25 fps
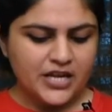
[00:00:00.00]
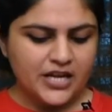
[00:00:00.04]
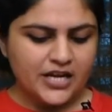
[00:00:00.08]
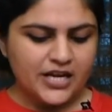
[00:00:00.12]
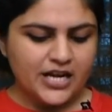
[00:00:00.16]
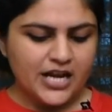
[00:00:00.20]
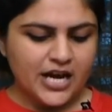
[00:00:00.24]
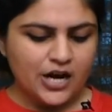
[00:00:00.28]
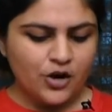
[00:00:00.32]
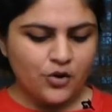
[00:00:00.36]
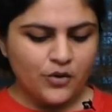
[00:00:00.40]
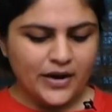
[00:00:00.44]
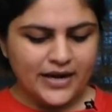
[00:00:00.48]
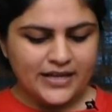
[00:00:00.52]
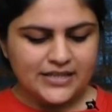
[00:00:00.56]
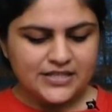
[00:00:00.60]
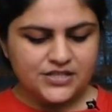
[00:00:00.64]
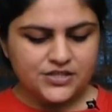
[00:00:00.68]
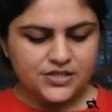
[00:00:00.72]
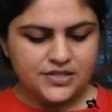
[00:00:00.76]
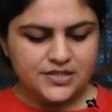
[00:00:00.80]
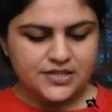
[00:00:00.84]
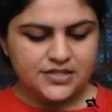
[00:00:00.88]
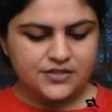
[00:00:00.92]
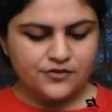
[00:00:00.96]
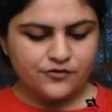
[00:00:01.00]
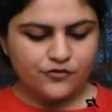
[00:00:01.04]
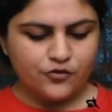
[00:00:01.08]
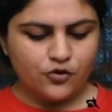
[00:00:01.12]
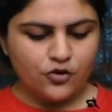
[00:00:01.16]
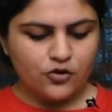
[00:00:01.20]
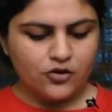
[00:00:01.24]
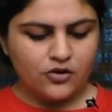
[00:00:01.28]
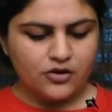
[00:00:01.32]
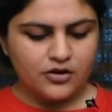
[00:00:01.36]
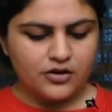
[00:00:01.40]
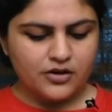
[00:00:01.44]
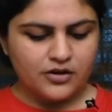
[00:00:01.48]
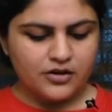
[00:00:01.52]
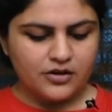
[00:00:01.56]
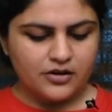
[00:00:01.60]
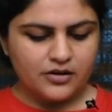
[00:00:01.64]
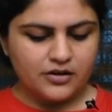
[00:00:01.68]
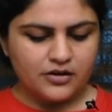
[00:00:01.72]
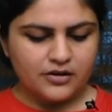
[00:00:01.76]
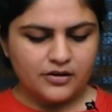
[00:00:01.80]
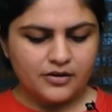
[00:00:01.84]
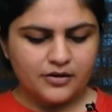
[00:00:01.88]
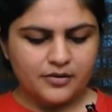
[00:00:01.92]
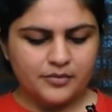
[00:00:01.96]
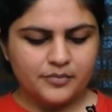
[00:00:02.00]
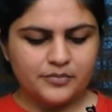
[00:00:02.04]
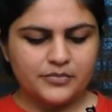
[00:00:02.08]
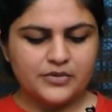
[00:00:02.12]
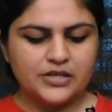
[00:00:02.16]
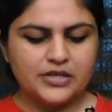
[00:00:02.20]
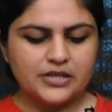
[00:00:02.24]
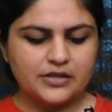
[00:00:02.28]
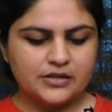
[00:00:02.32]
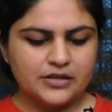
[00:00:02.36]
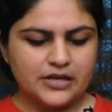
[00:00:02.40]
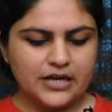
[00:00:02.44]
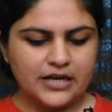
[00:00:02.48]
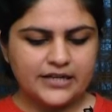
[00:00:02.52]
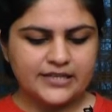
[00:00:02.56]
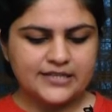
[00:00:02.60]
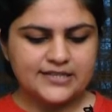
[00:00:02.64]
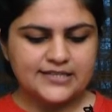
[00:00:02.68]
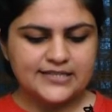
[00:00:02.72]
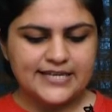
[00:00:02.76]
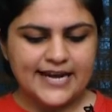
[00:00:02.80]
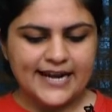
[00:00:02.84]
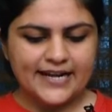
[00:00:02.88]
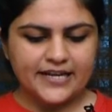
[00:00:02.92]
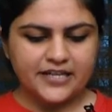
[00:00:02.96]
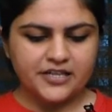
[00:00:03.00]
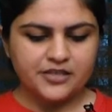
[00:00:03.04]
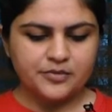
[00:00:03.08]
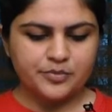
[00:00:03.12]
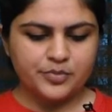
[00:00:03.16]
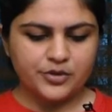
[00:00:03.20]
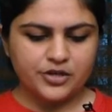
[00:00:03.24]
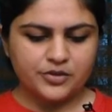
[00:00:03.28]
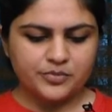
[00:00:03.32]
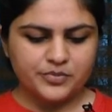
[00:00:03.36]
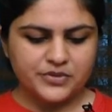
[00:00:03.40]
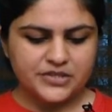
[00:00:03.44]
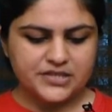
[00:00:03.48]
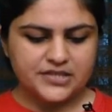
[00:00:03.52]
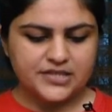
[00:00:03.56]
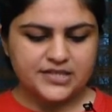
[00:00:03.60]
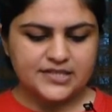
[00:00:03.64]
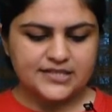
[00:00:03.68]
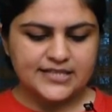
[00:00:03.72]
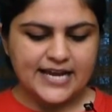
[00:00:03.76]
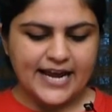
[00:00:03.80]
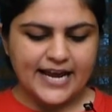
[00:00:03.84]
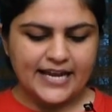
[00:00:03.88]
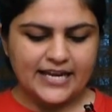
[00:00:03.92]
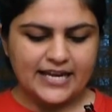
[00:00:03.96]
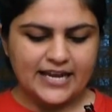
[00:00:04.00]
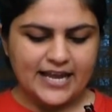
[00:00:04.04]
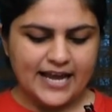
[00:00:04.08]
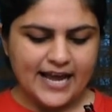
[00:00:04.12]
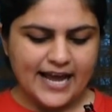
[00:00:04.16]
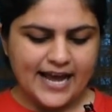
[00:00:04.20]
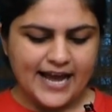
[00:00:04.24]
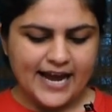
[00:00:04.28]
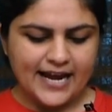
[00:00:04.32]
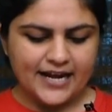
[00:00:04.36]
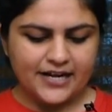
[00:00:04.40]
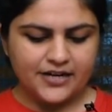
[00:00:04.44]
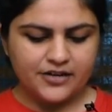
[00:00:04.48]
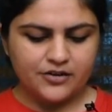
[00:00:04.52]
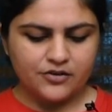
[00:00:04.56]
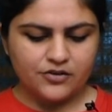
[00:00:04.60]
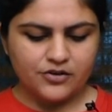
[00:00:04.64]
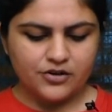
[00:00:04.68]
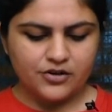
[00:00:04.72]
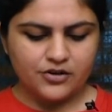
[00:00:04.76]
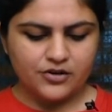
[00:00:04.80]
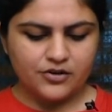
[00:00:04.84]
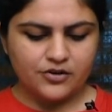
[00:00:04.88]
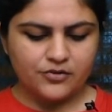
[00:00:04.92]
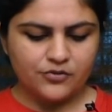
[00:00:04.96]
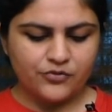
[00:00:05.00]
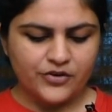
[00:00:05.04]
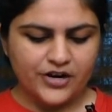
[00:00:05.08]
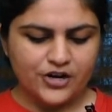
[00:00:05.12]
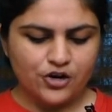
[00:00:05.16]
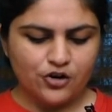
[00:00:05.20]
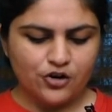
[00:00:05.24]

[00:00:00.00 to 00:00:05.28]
Now I'll just for understanding purposes I'll add one